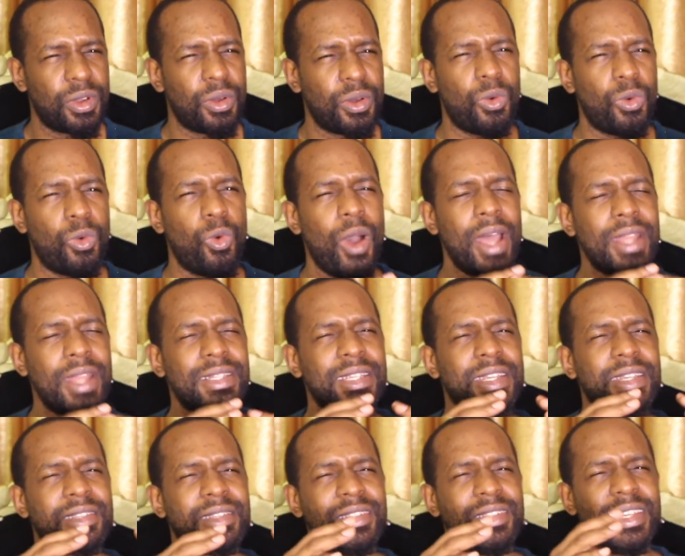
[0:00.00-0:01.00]
what
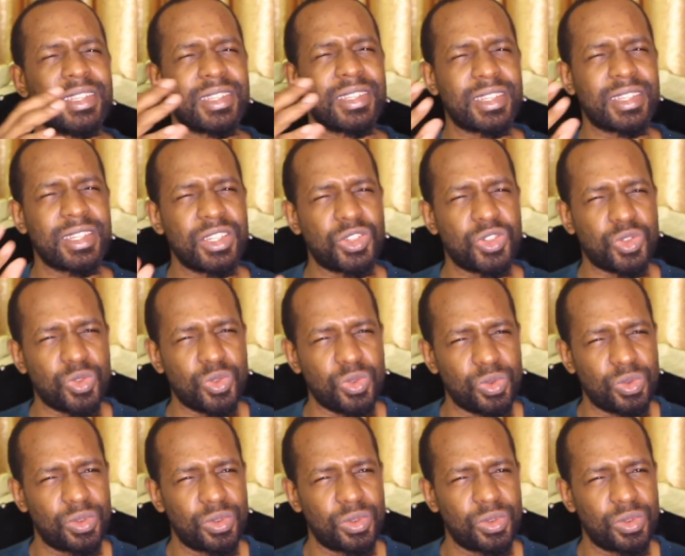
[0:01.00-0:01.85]
is the situ,